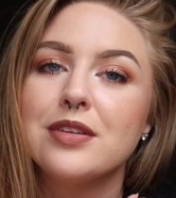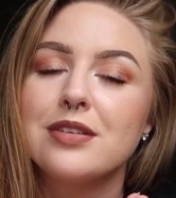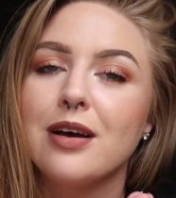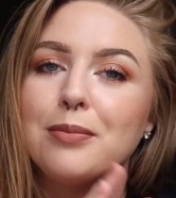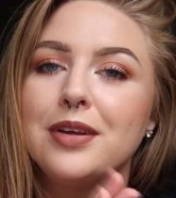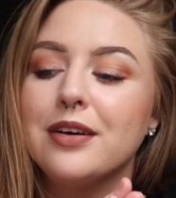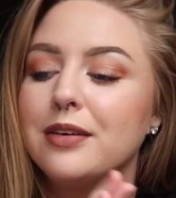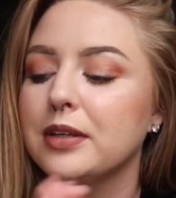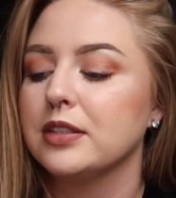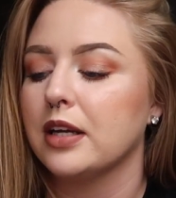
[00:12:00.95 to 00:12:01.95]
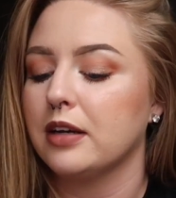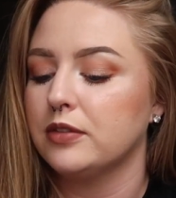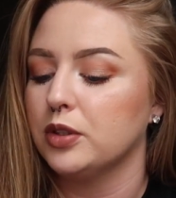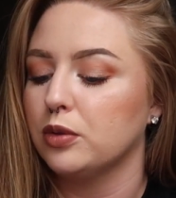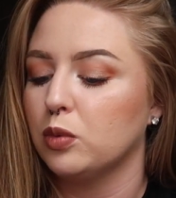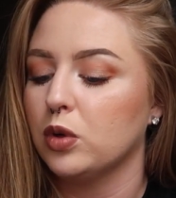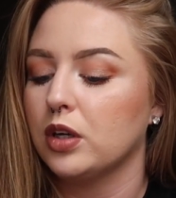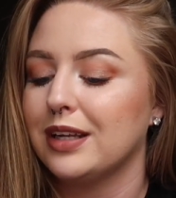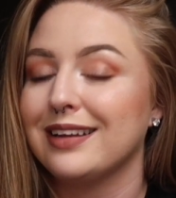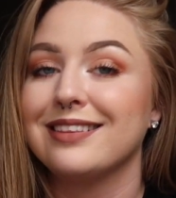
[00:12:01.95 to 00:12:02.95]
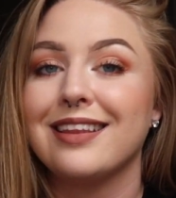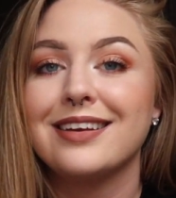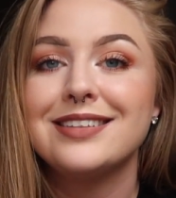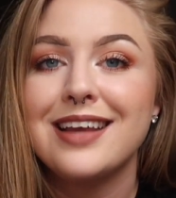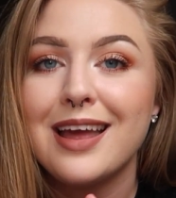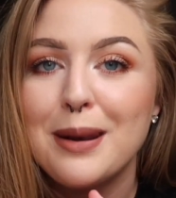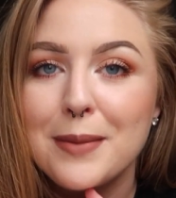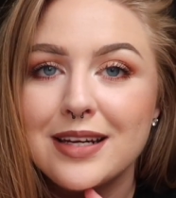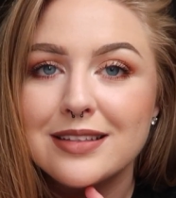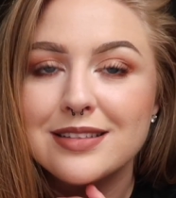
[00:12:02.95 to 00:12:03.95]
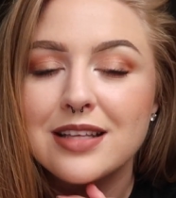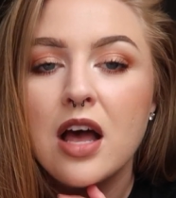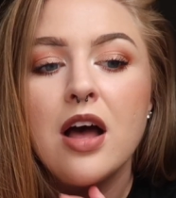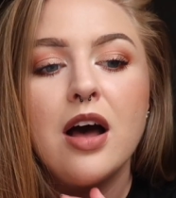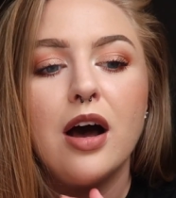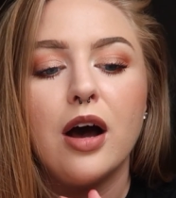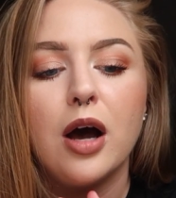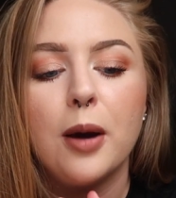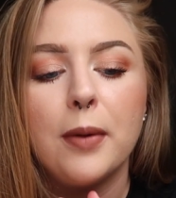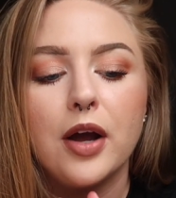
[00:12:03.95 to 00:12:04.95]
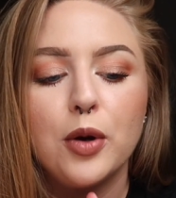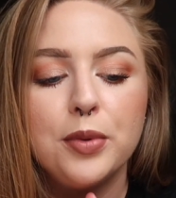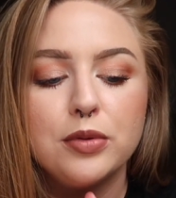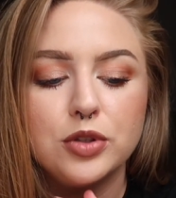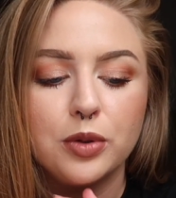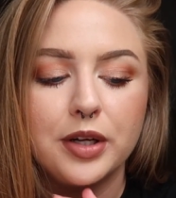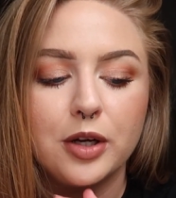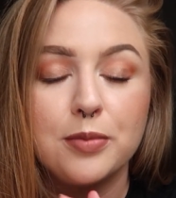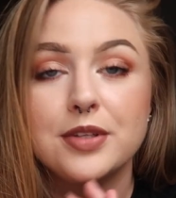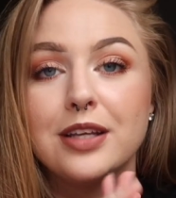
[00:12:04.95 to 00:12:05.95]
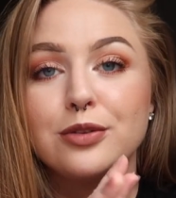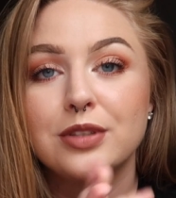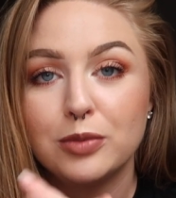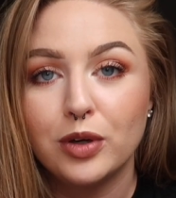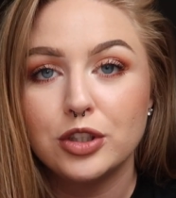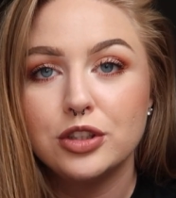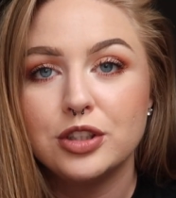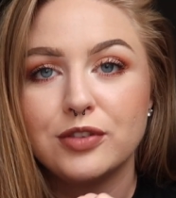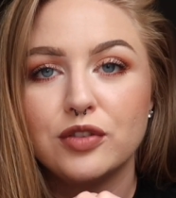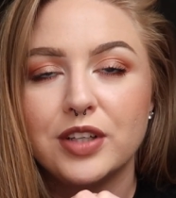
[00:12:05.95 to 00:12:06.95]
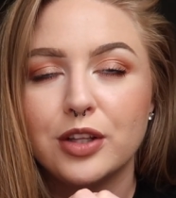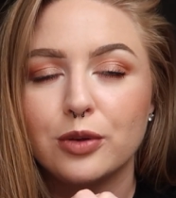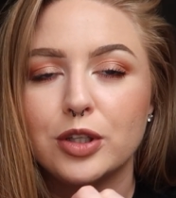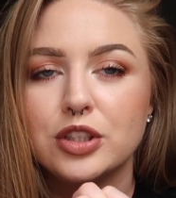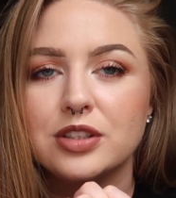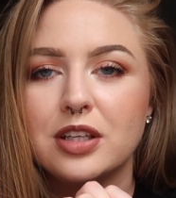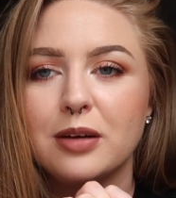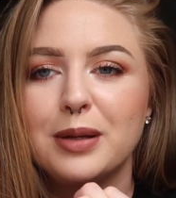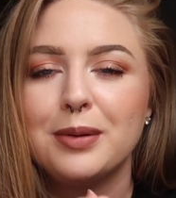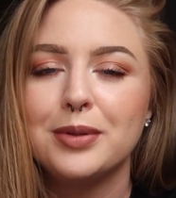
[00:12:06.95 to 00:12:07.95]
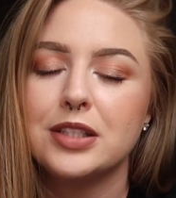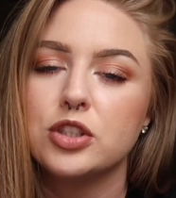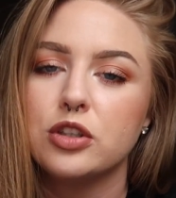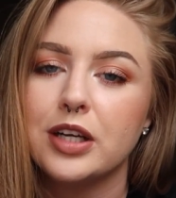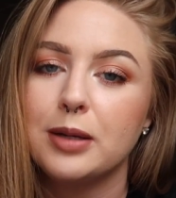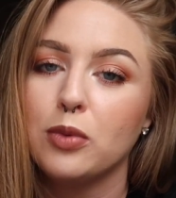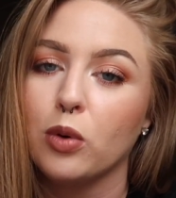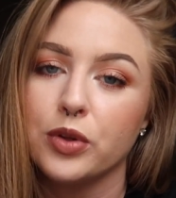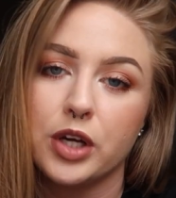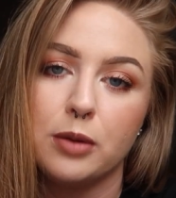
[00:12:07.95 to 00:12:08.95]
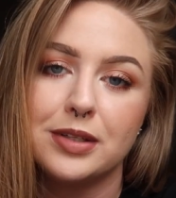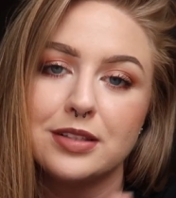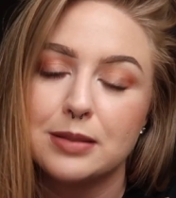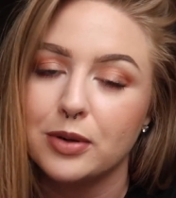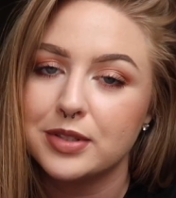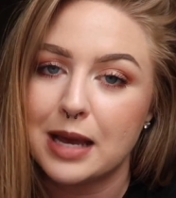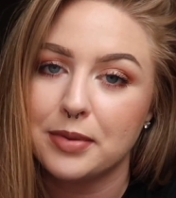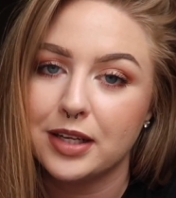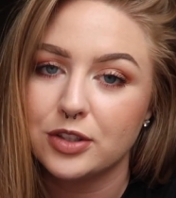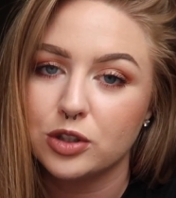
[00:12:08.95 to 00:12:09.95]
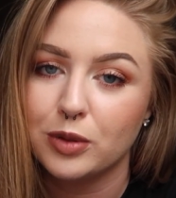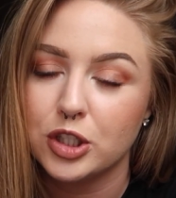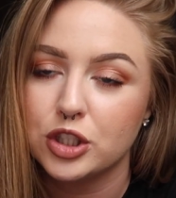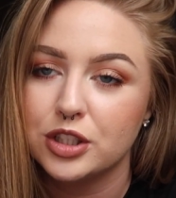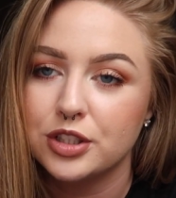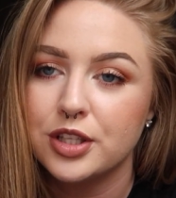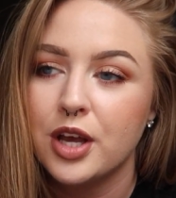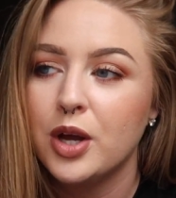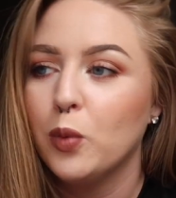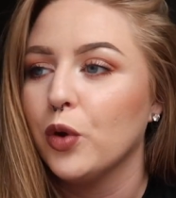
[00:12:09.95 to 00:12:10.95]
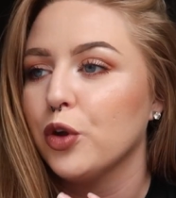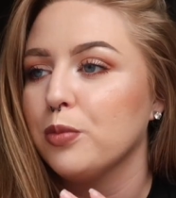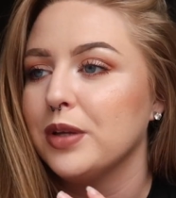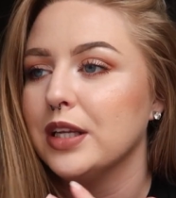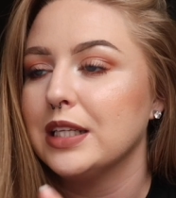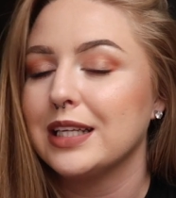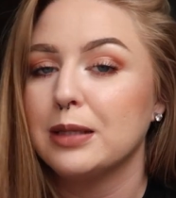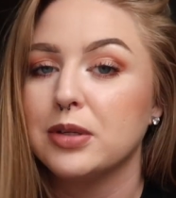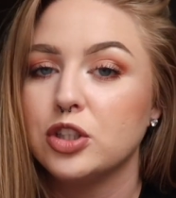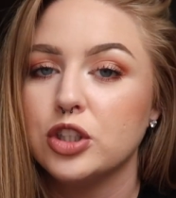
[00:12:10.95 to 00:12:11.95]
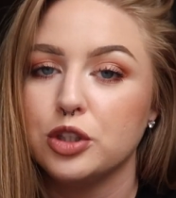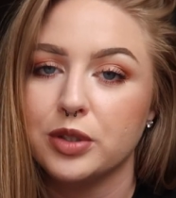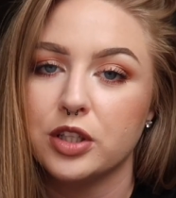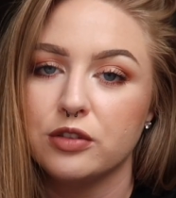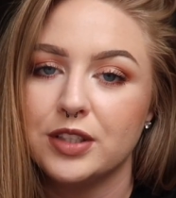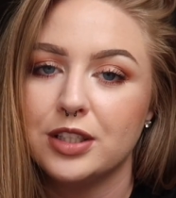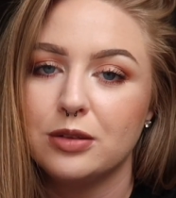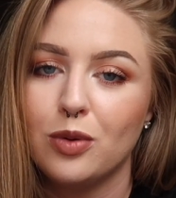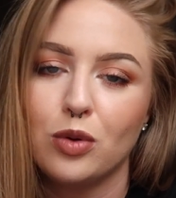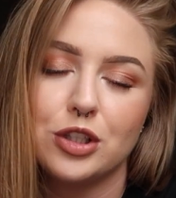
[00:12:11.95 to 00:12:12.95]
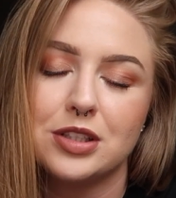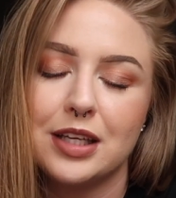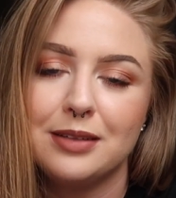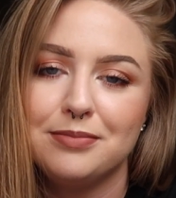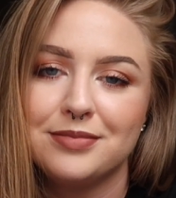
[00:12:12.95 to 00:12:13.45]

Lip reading: this up here because I have to go to work in like 10 minutes. I hope you enjoyed. I hope this answers some questions. If you have any other questions, hit me up on Instagram or in the comments. I'm always happy to answer questions, whether it be taking a bunch and doing another video or just like,